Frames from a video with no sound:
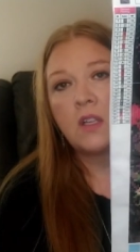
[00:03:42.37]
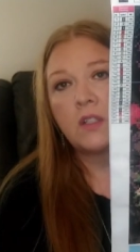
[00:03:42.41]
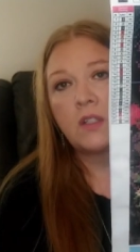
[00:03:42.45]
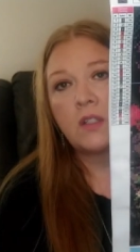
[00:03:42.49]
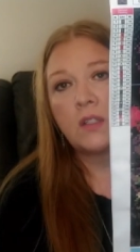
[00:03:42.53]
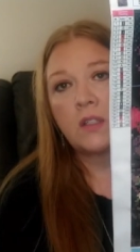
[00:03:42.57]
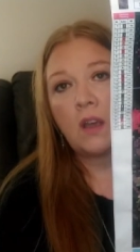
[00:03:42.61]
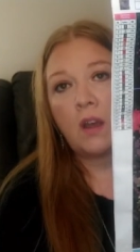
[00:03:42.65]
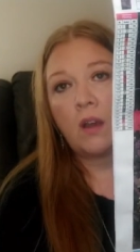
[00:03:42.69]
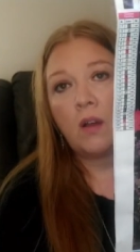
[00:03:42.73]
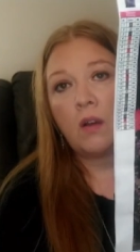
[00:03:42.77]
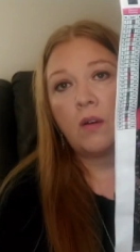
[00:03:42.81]

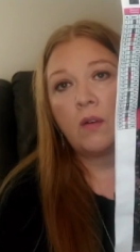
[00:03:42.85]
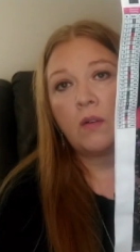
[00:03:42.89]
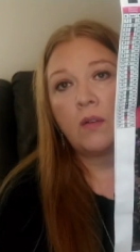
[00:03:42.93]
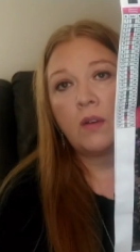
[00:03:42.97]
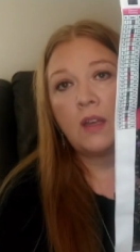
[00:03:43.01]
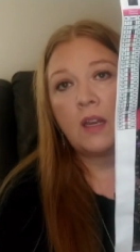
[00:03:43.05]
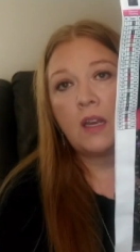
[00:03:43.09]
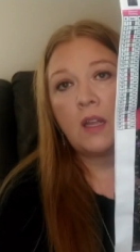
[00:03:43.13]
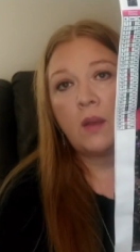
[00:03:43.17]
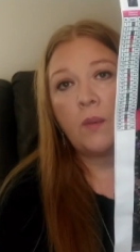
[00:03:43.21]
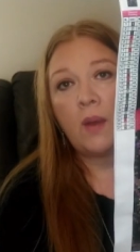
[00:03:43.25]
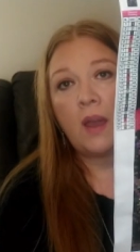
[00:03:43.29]
So
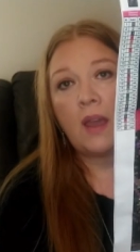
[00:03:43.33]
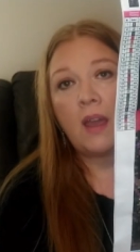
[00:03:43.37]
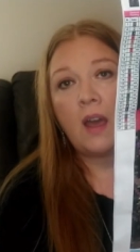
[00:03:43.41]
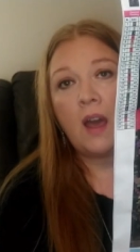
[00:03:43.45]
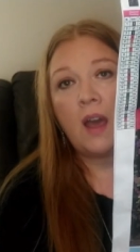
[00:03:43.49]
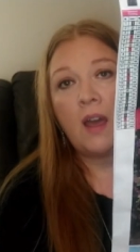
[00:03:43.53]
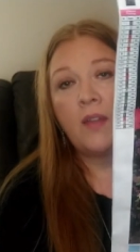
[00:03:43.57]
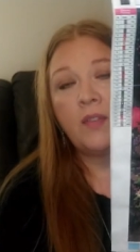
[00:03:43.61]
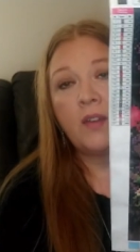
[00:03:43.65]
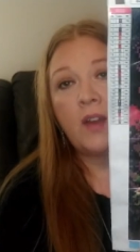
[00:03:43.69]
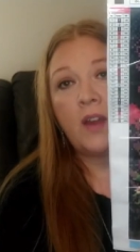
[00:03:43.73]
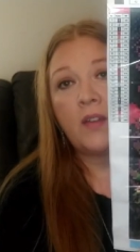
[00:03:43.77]
anyway,
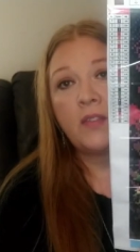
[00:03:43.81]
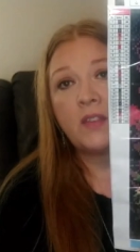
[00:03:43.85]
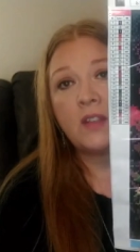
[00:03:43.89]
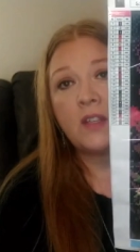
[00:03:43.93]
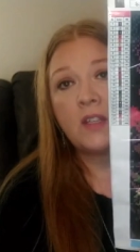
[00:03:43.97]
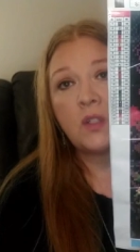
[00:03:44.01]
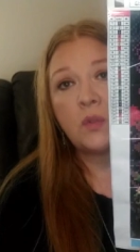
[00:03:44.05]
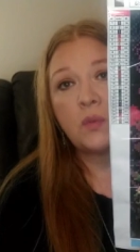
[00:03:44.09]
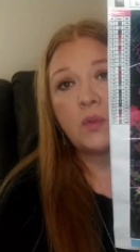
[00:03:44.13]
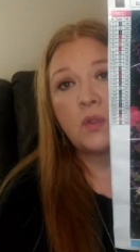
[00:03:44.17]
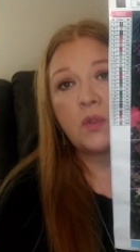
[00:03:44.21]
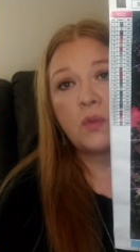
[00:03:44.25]
I thought
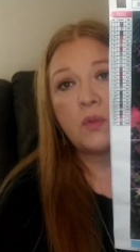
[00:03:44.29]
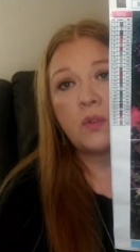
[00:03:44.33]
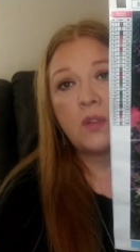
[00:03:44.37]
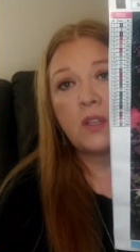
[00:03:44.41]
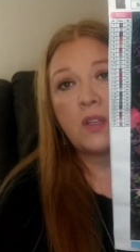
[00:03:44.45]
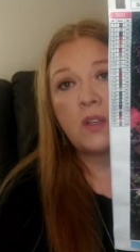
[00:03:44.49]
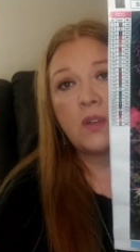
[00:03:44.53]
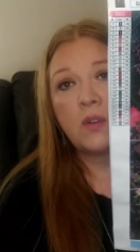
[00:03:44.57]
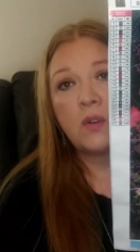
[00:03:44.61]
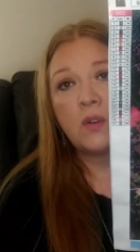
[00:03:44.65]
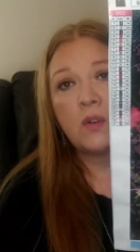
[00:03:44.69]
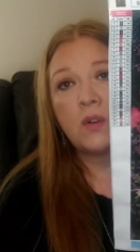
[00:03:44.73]
this was
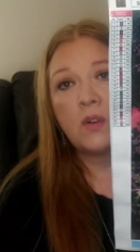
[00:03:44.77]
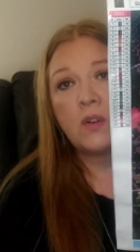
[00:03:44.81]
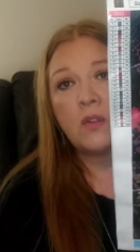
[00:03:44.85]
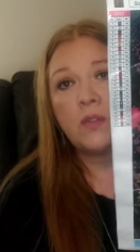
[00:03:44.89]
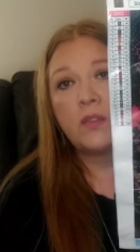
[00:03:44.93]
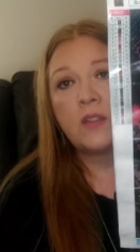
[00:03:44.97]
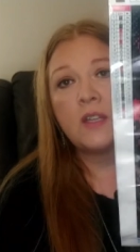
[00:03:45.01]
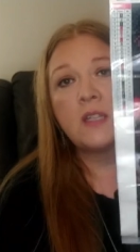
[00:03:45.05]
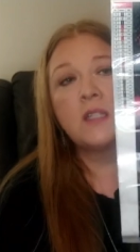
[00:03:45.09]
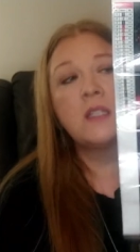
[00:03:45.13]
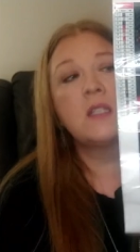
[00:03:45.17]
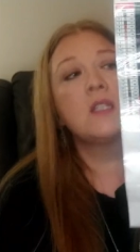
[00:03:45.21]
really cool.
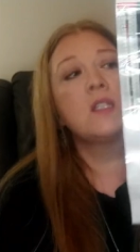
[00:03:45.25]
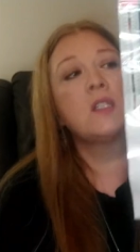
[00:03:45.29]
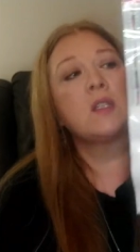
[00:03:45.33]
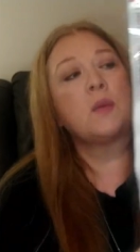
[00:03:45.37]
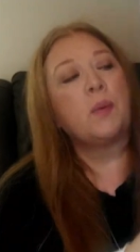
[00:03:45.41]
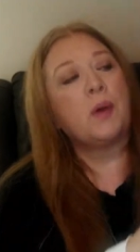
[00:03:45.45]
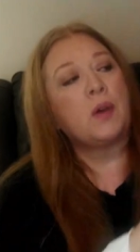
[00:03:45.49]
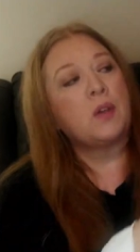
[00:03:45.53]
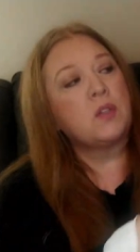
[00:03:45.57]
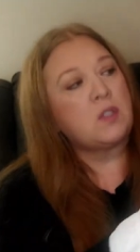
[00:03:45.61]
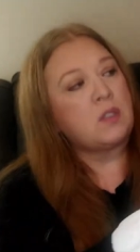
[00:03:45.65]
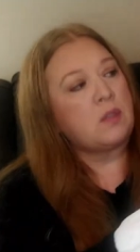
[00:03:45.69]
This is
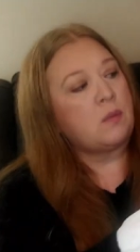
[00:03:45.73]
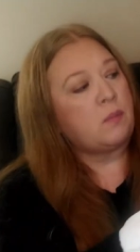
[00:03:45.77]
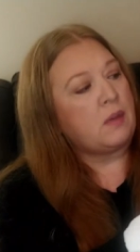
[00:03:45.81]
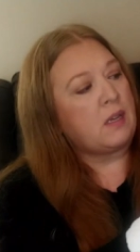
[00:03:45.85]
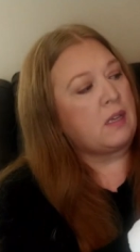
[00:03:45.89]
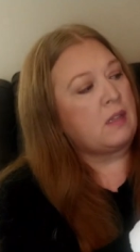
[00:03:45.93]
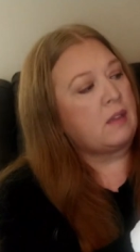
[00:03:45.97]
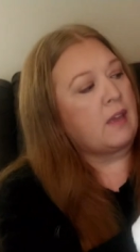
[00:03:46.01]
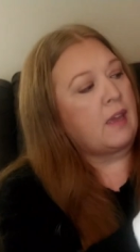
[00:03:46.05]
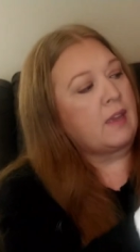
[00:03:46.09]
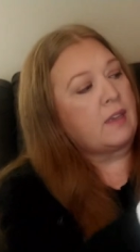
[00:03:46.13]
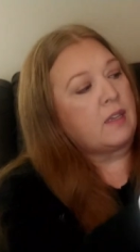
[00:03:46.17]
supposed to
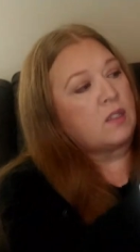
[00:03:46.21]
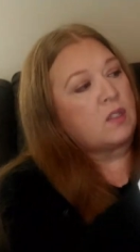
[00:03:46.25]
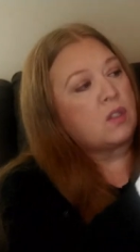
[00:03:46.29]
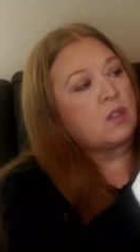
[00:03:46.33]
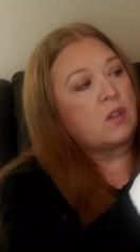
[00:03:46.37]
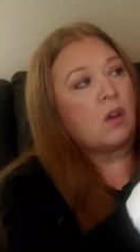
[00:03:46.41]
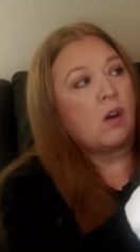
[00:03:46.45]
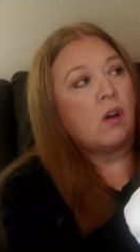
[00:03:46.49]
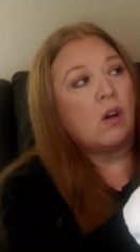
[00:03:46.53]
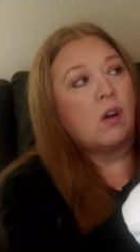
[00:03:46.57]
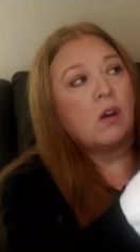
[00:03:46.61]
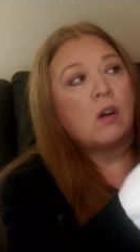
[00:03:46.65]
be like a
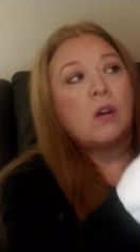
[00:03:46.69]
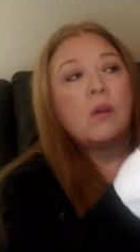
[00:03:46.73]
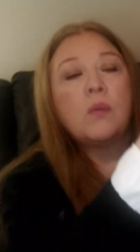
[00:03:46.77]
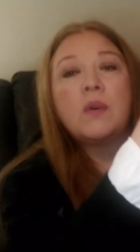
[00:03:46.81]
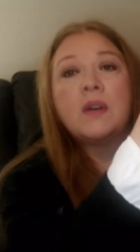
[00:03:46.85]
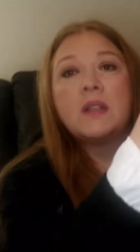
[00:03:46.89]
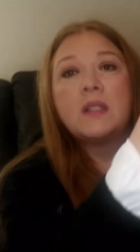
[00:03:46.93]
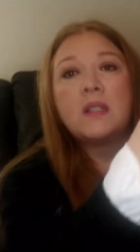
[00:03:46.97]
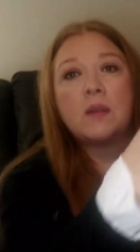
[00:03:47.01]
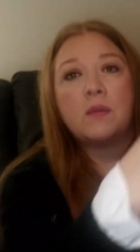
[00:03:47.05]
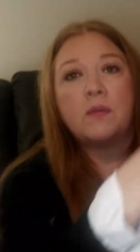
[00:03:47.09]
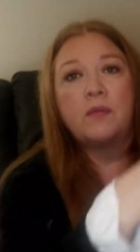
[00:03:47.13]
skull
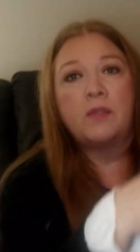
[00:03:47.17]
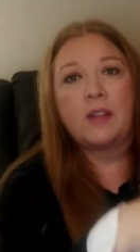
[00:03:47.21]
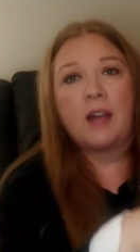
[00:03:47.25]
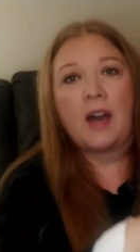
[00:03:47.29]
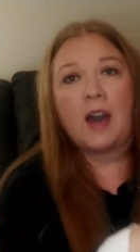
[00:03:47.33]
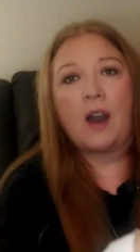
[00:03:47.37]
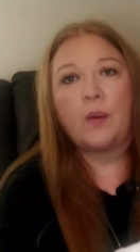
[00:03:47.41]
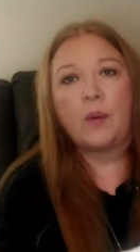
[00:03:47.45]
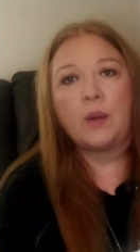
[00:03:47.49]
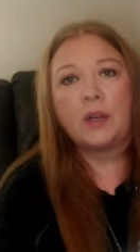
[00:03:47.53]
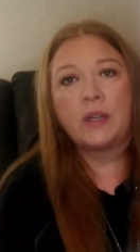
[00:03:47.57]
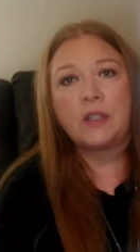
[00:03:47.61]
with some
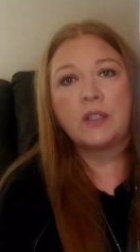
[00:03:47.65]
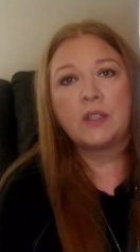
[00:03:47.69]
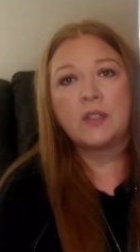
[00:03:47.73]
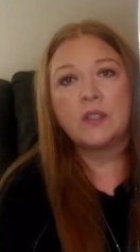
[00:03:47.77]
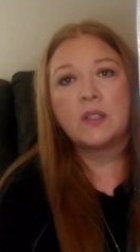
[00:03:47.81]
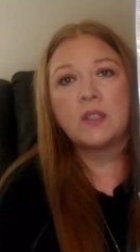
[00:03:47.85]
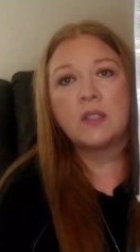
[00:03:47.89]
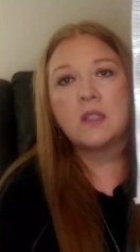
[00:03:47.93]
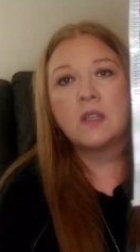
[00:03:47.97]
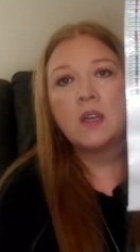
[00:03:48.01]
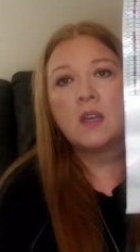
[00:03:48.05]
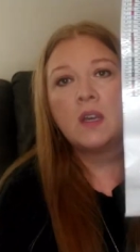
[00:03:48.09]

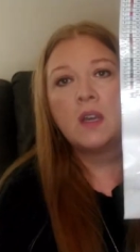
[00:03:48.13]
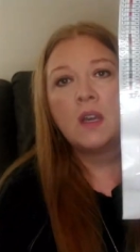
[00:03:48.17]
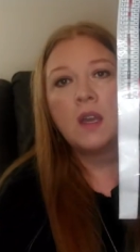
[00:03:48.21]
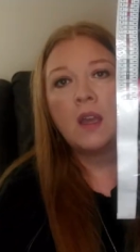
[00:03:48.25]
flowers